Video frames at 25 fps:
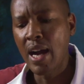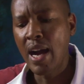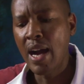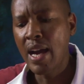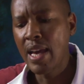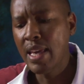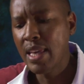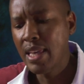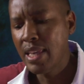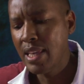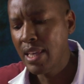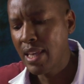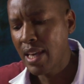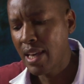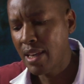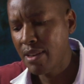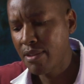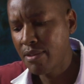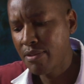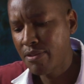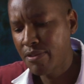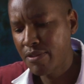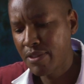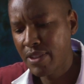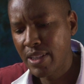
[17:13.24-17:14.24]
I
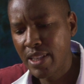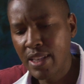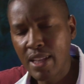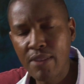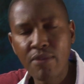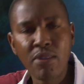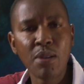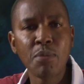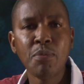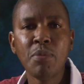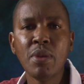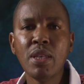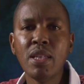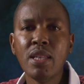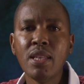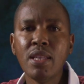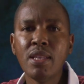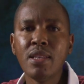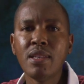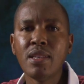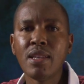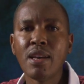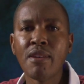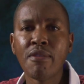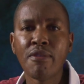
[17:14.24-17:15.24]
have never
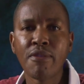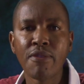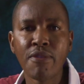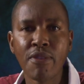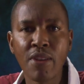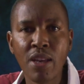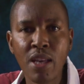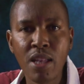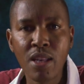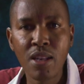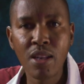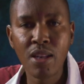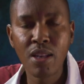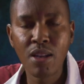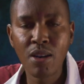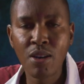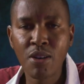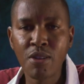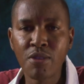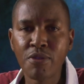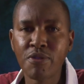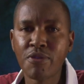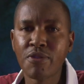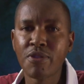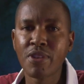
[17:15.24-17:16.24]
been a fan
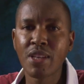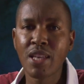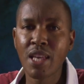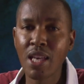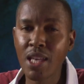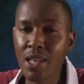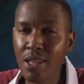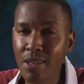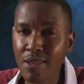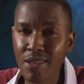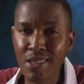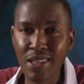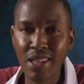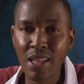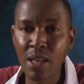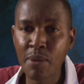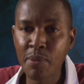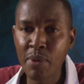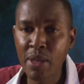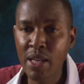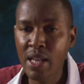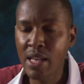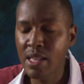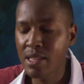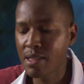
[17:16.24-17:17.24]
of Canon
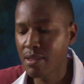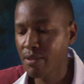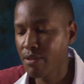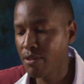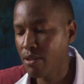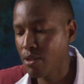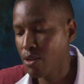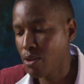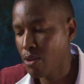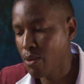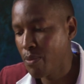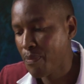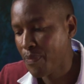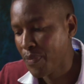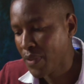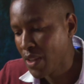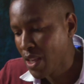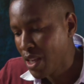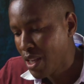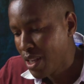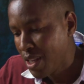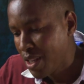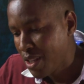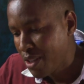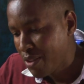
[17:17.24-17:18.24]
cameras for
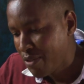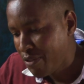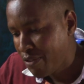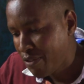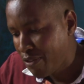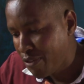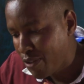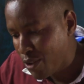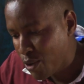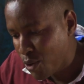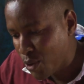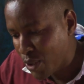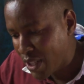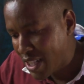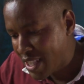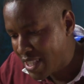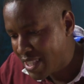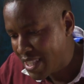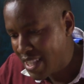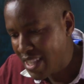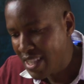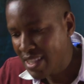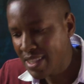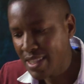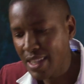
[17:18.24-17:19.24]
few
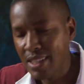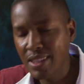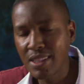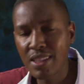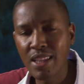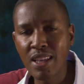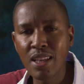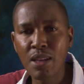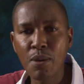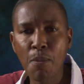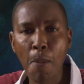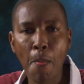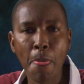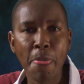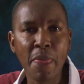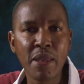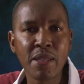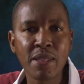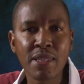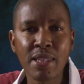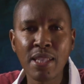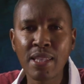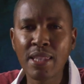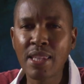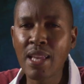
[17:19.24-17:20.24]
reasons, that the
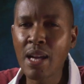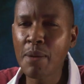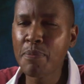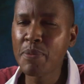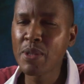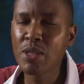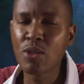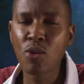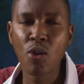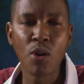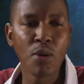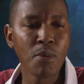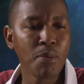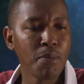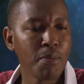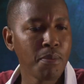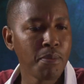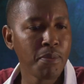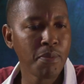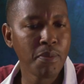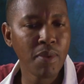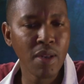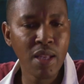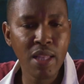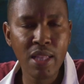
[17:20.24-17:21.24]
setup is
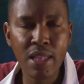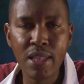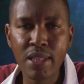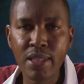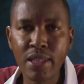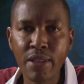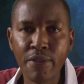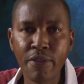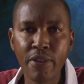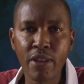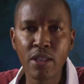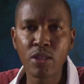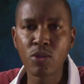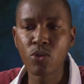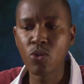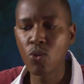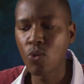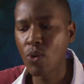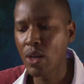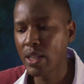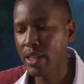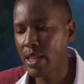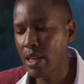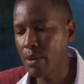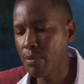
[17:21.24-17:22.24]
completely different
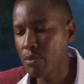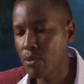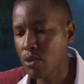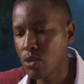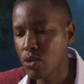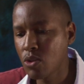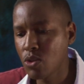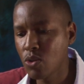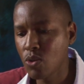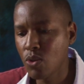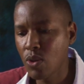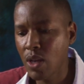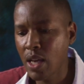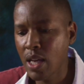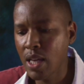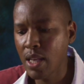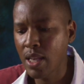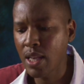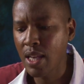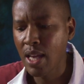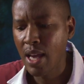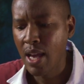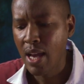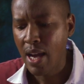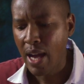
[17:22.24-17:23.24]
to what I'm used to,
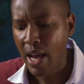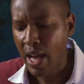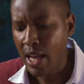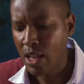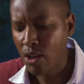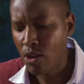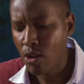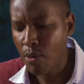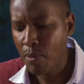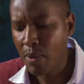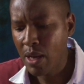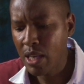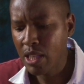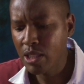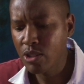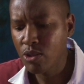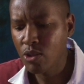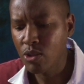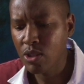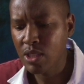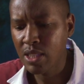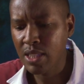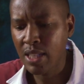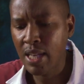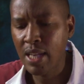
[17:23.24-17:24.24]
and I normally
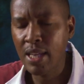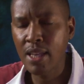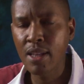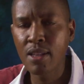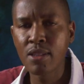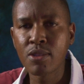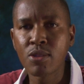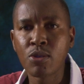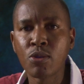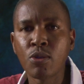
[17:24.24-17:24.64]
do struggle.